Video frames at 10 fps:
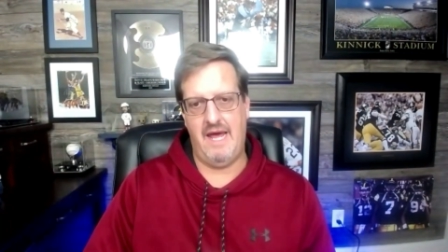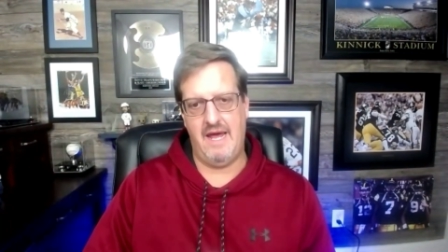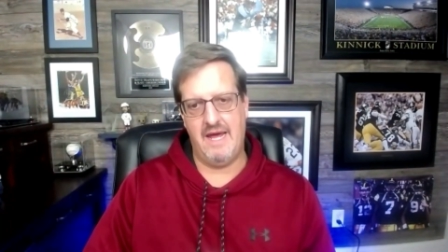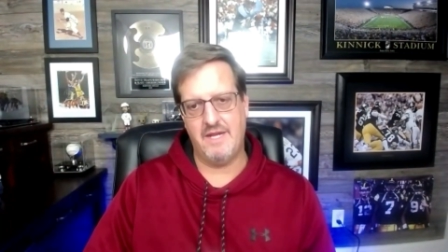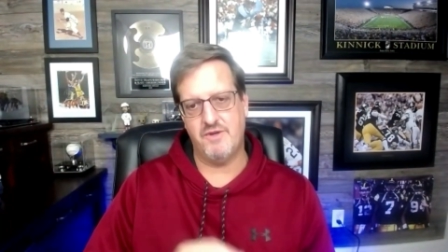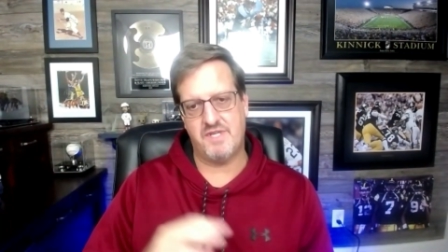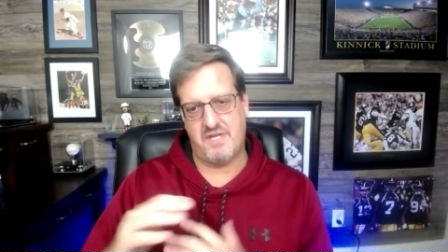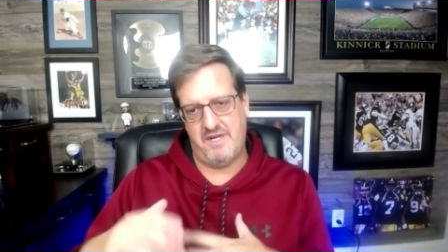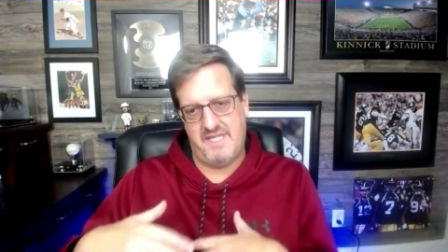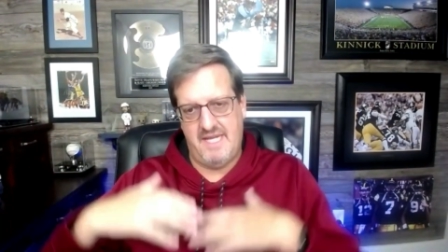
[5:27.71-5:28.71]
And you
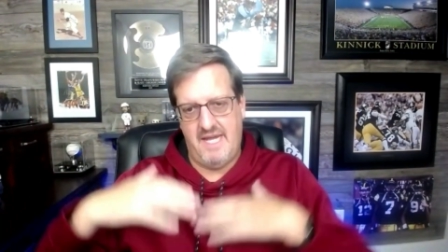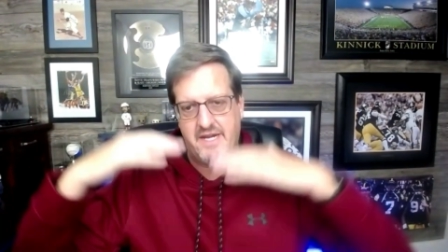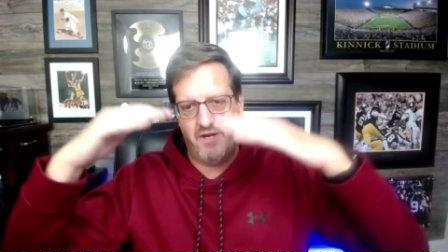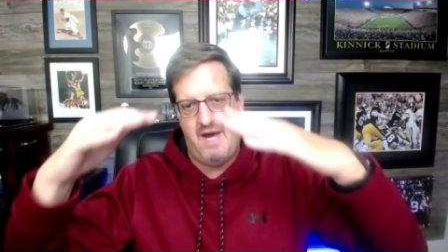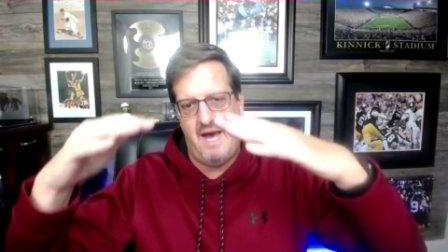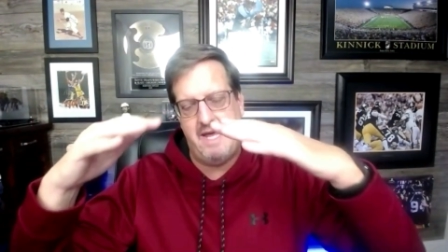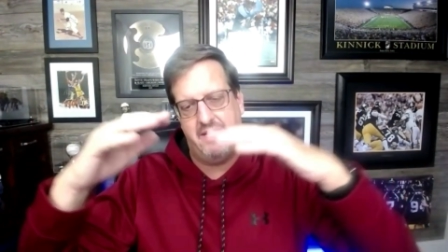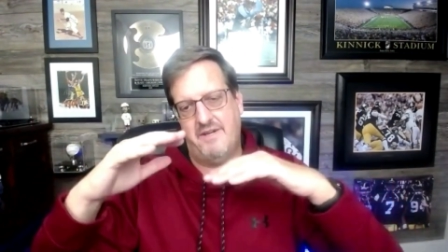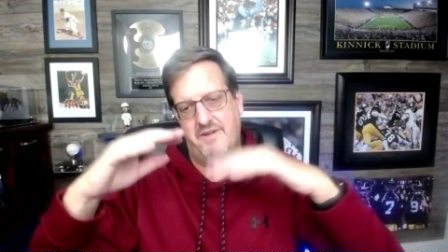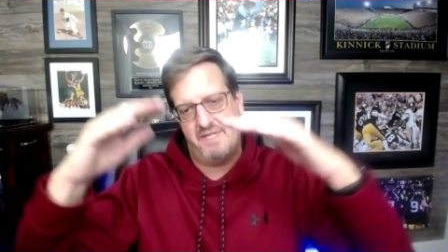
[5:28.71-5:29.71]
start setting your
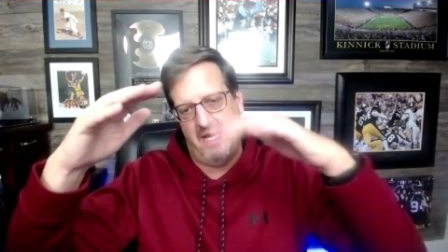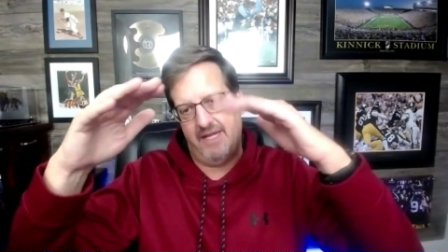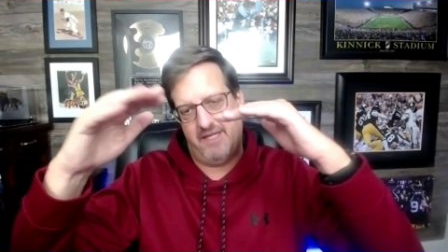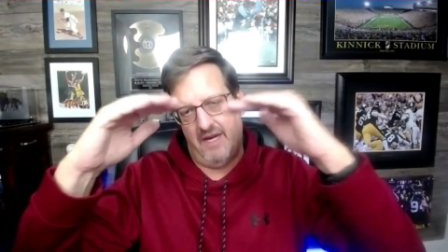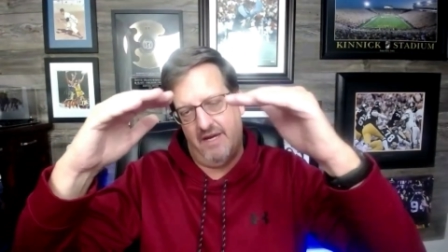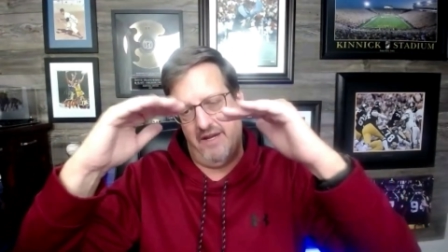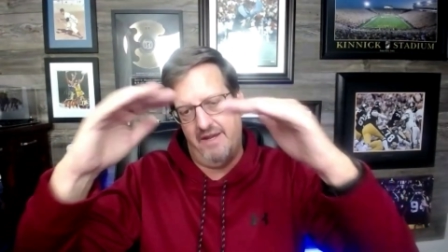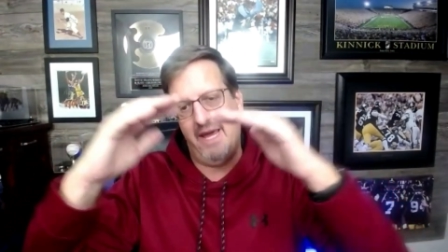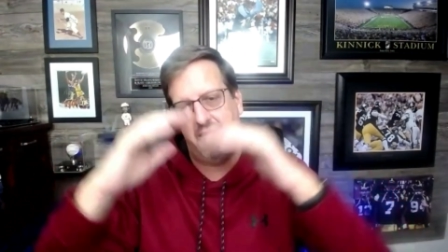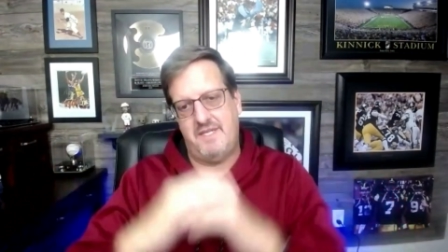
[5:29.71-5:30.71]
height, your sights on a
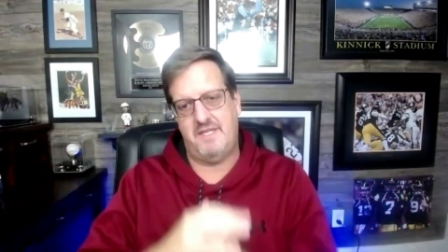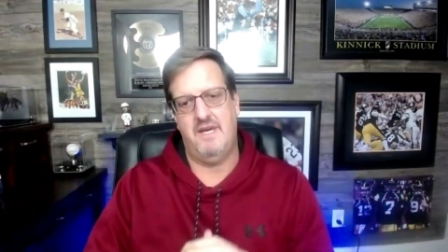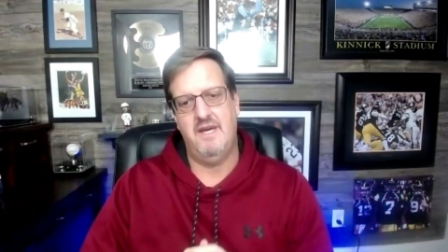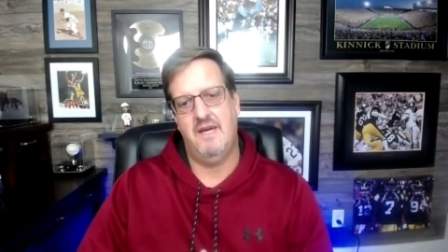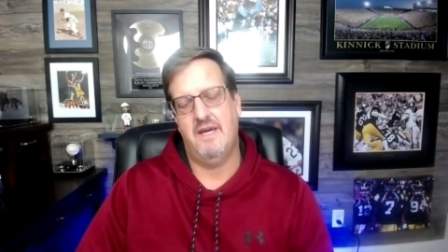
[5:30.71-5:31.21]
next